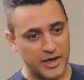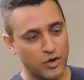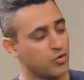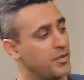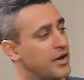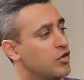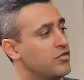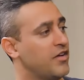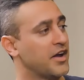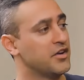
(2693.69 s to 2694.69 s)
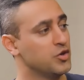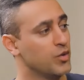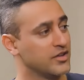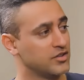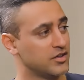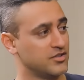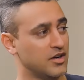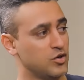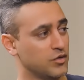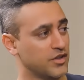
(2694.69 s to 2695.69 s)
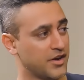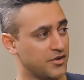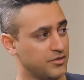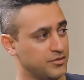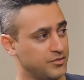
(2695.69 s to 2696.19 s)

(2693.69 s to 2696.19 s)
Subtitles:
may or may not find you as a result of that.